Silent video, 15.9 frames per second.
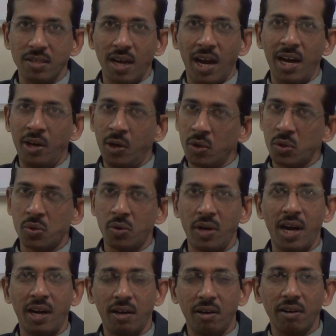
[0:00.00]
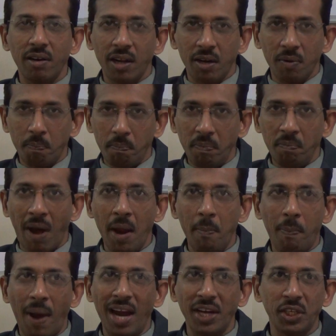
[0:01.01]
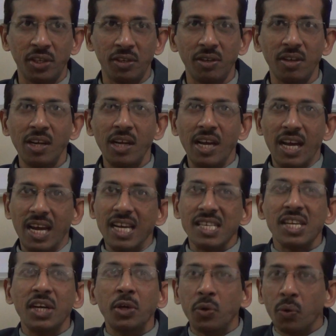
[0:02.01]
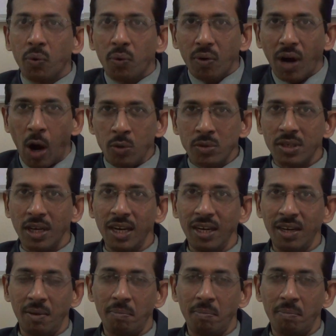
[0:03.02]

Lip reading: I understood that my passion is into counseling.